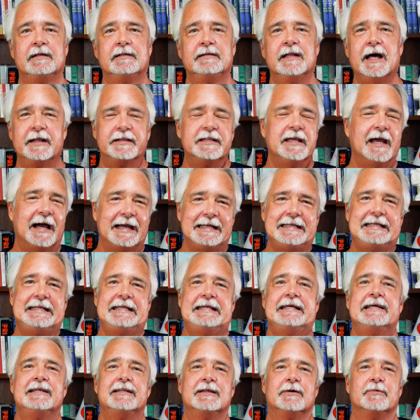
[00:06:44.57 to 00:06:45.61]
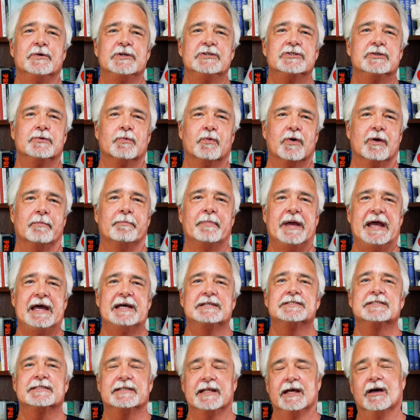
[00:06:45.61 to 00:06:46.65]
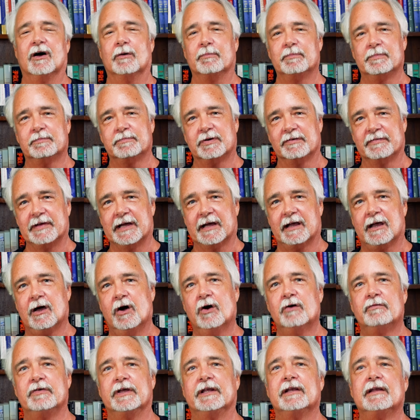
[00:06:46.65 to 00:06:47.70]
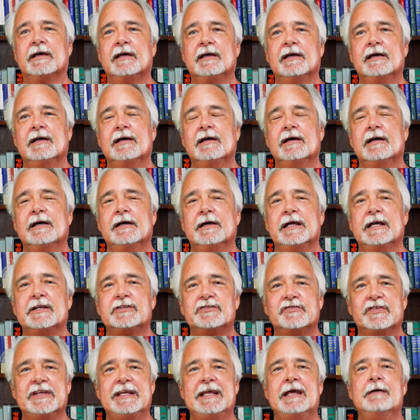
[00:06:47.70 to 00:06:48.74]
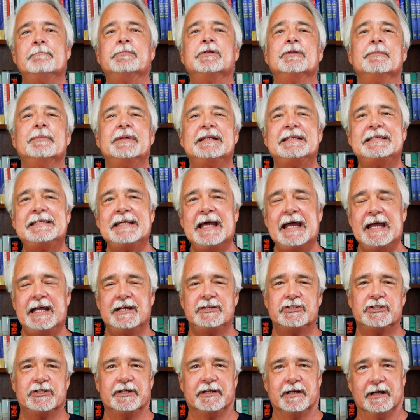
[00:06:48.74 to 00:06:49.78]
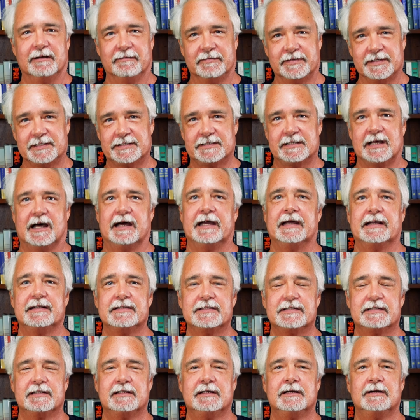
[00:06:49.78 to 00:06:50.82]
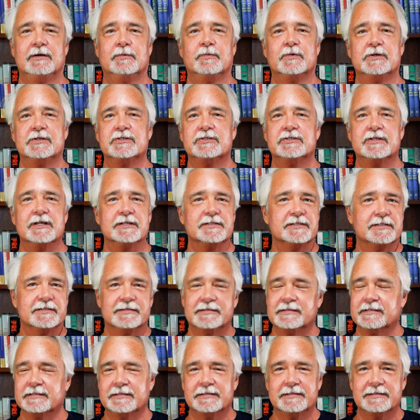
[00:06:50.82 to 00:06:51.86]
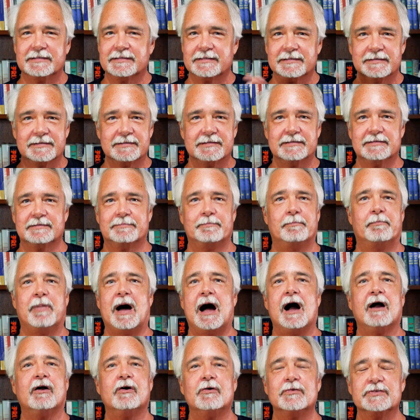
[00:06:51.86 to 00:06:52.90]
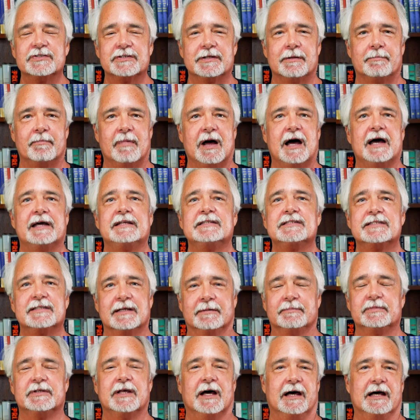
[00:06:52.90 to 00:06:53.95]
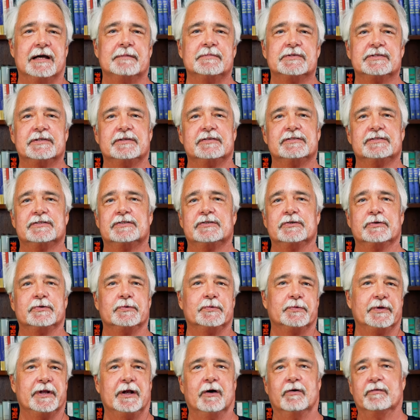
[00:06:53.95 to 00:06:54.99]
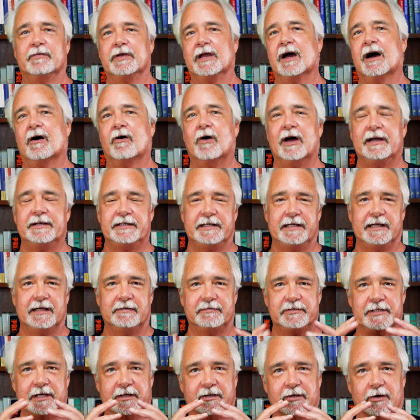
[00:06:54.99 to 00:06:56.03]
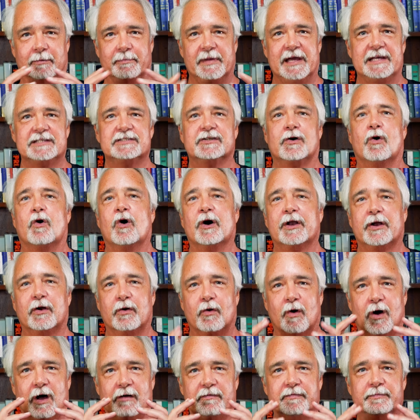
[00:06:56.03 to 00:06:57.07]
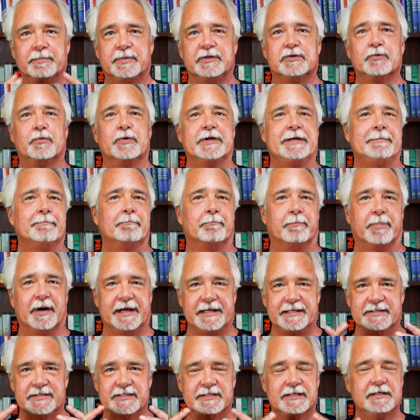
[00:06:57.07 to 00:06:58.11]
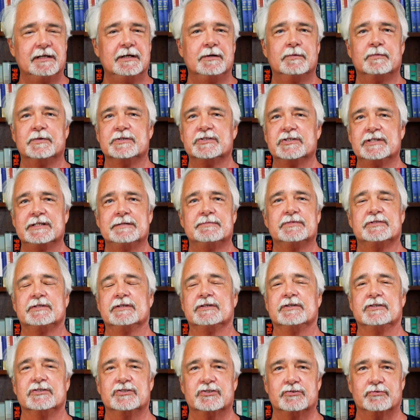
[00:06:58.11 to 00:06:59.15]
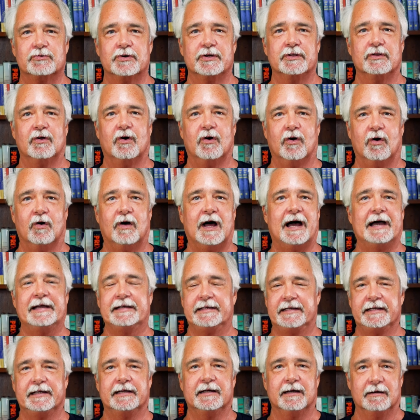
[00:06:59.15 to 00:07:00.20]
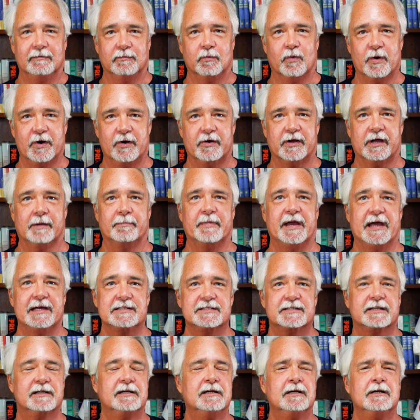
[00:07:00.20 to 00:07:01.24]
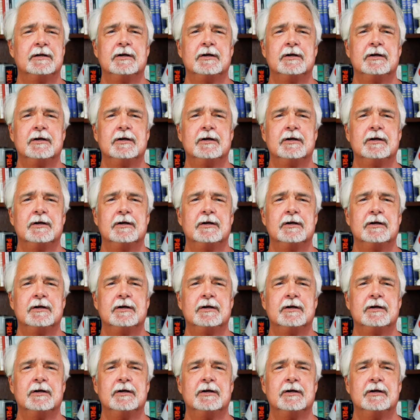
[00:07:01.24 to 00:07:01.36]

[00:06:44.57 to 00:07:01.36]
Not the idea that we should wear masks to help prevent COVID. It's the implementation of the science, which just boggles the mind sometimes as to, the whole idea of taking your mask on and off between bites, which seems to destroy the whole idea of wearing a mask.